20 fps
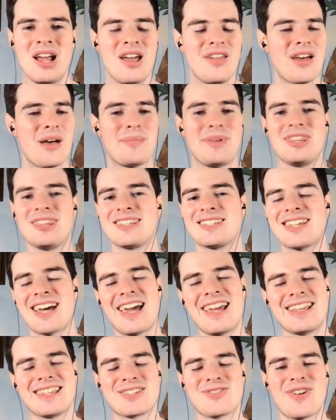I mean, the
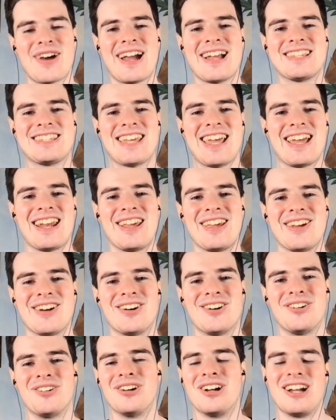Titans, Ryan
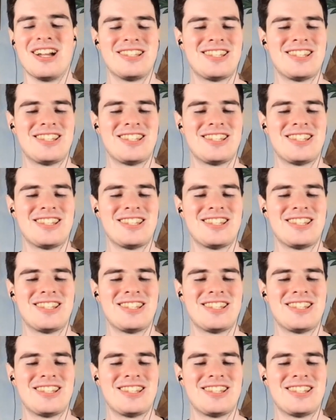Tannehill,